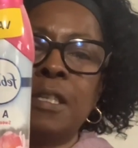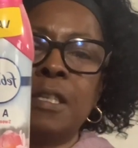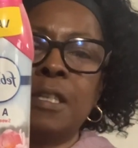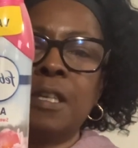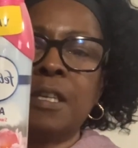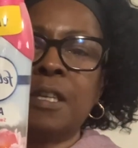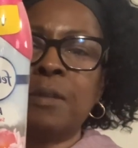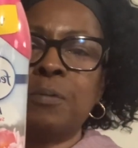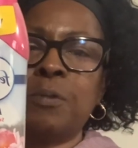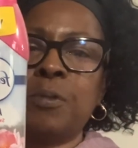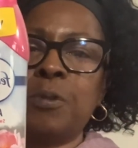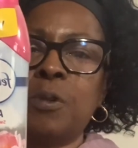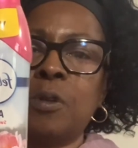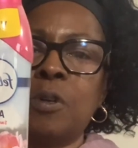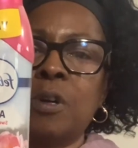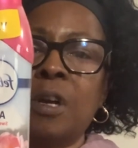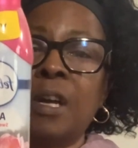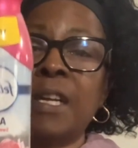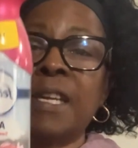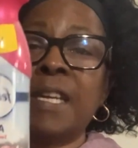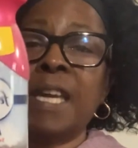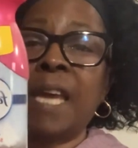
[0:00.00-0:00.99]
looking for
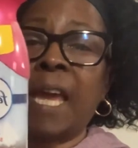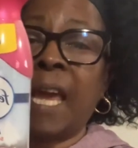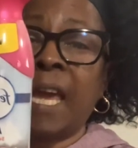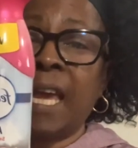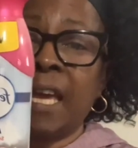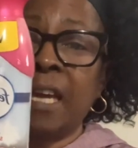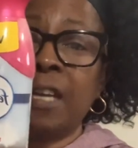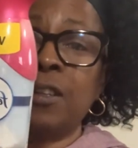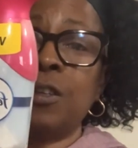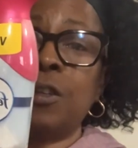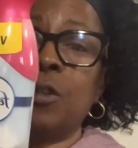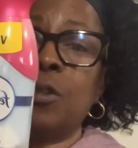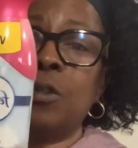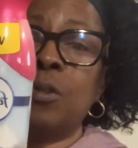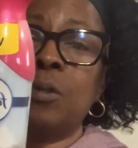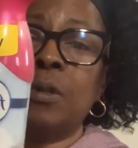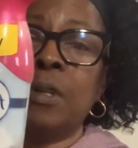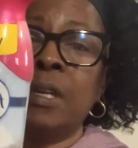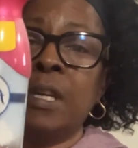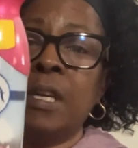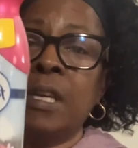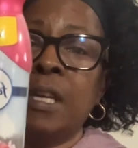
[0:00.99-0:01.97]
a candle
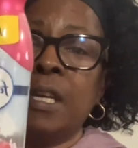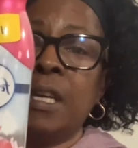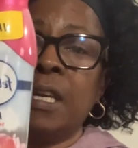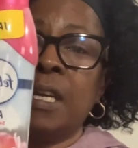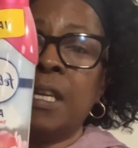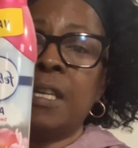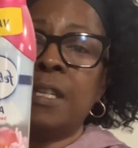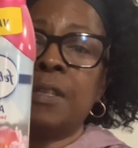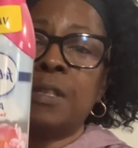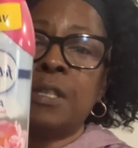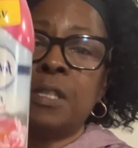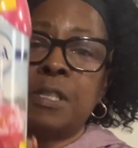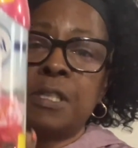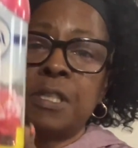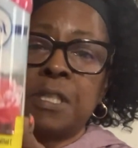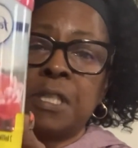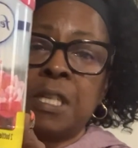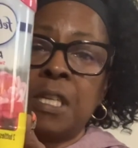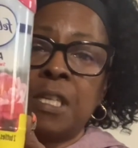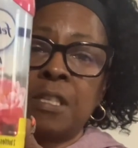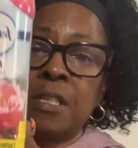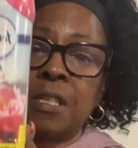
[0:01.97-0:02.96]
in the
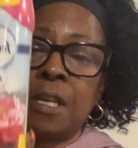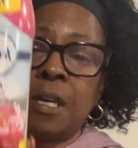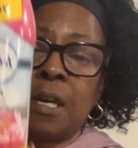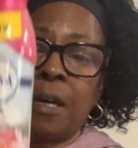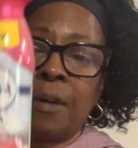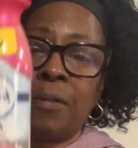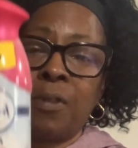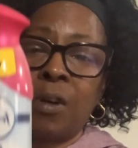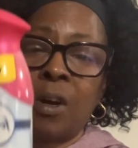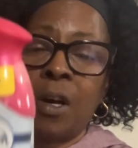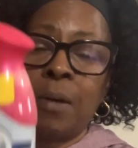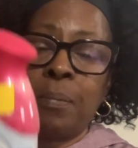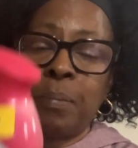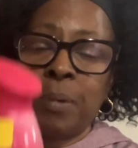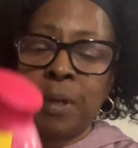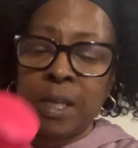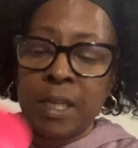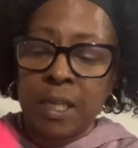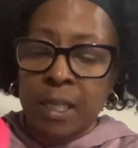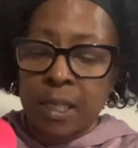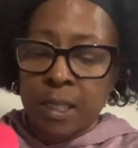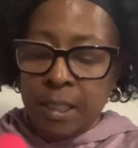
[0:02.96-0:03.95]
scent of a
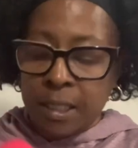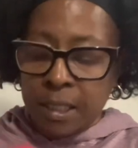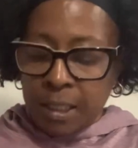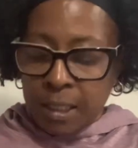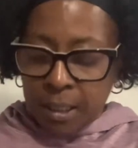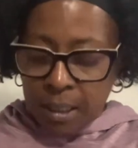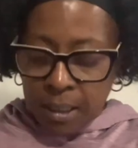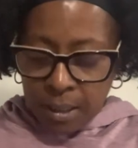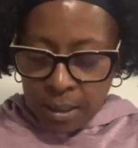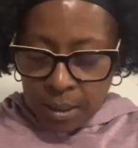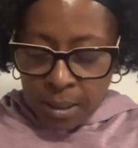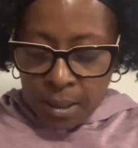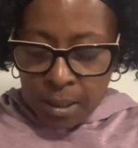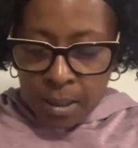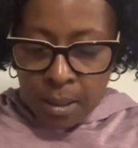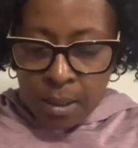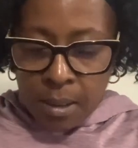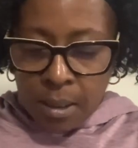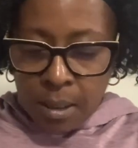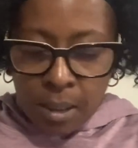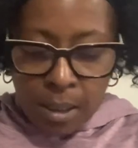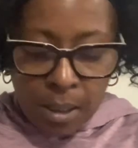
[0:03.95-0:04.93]
peony
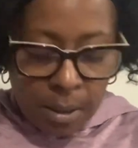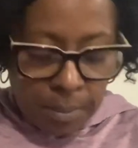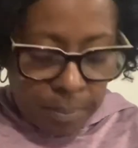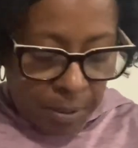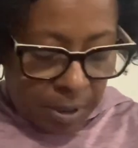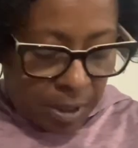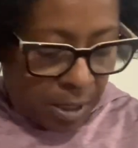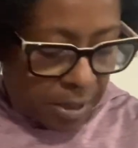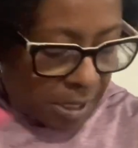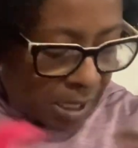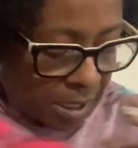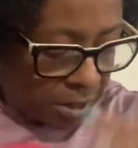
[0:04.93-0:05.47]
because I